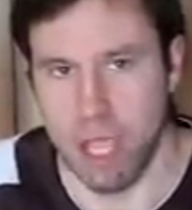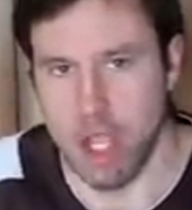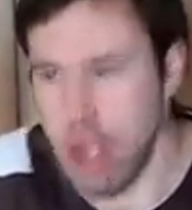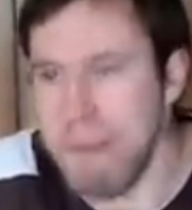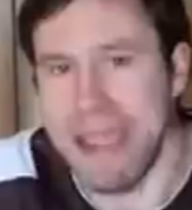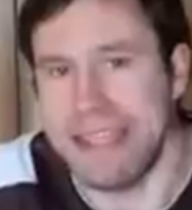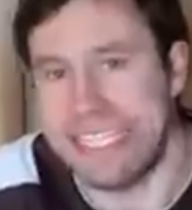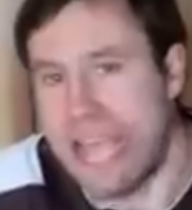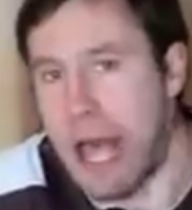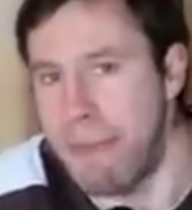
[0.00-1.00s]
You mean to
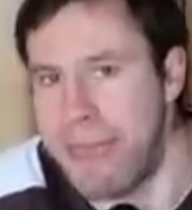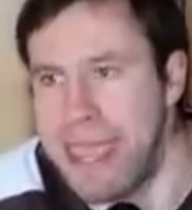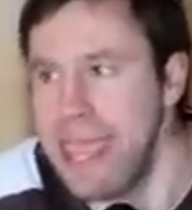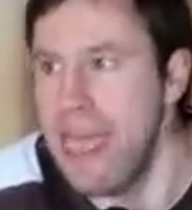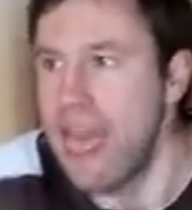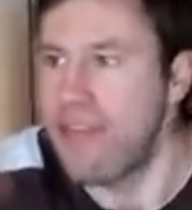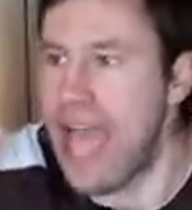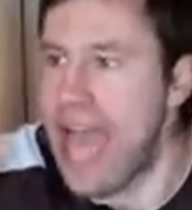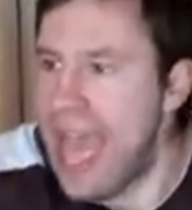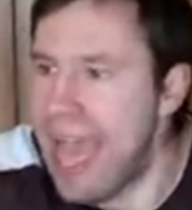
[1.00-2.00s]
tell me
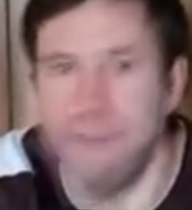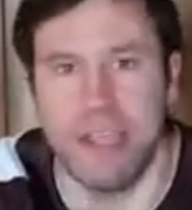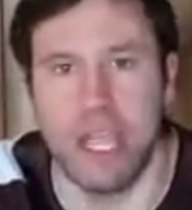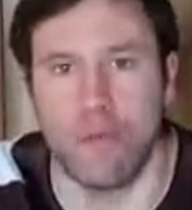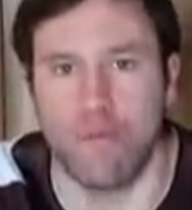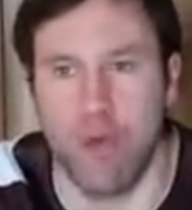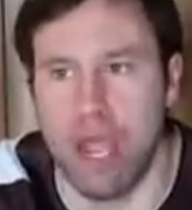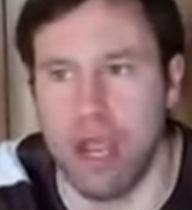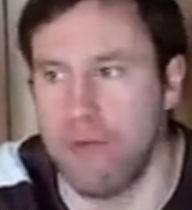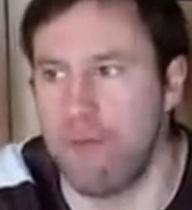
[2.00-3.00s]
that having
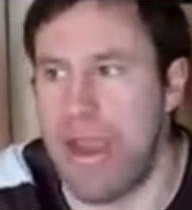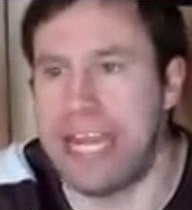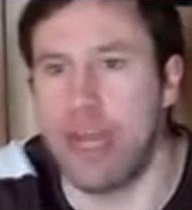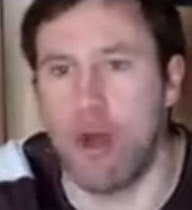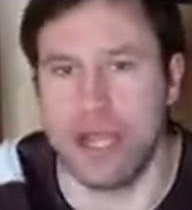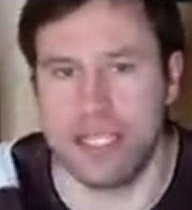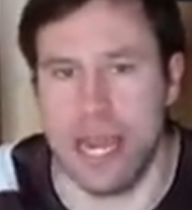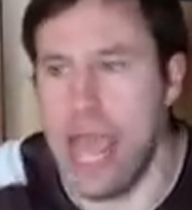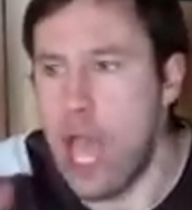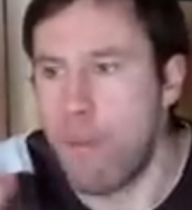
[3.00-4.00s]
Randy
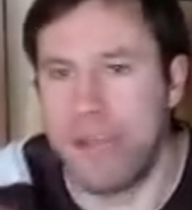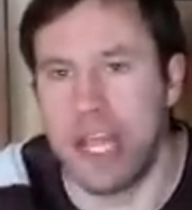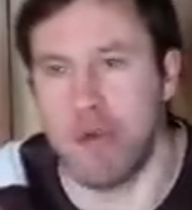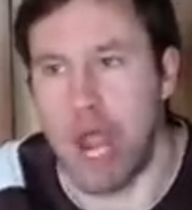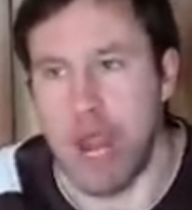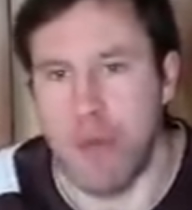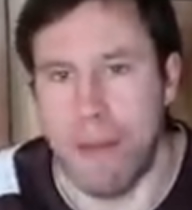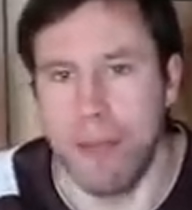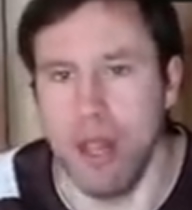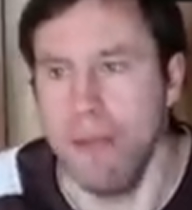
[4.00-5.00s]
Orton win the Royal
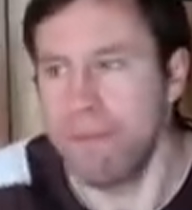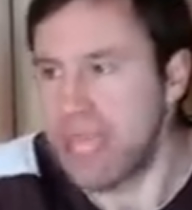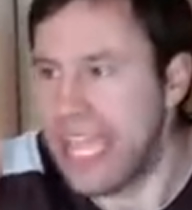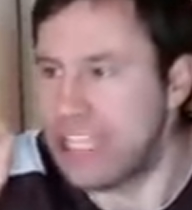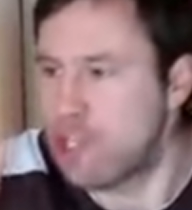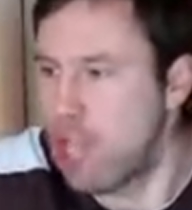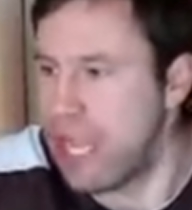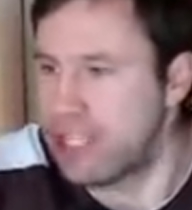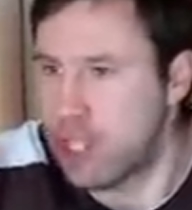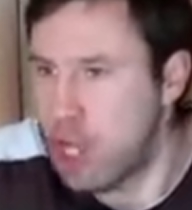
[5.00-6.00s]
Rumble is
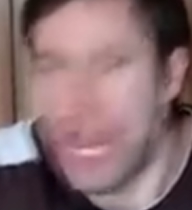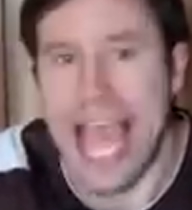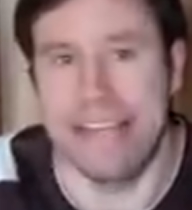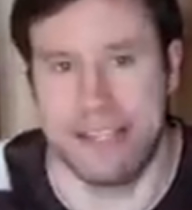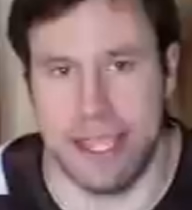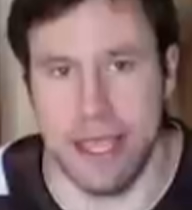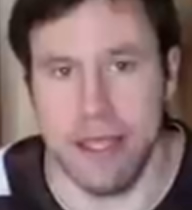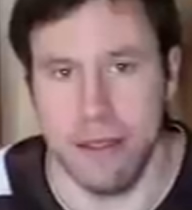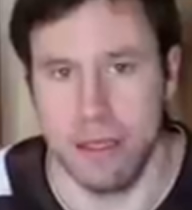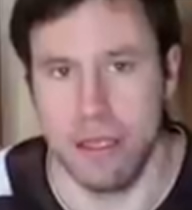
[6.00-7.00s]
a good idea?